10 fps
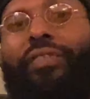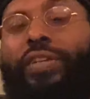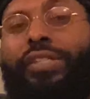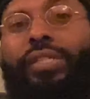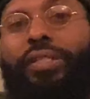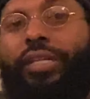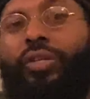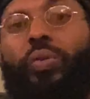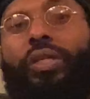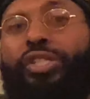It's just a
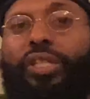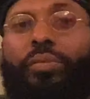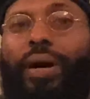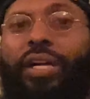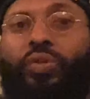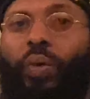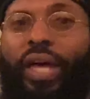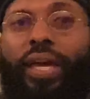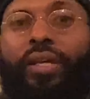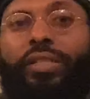new legitimized way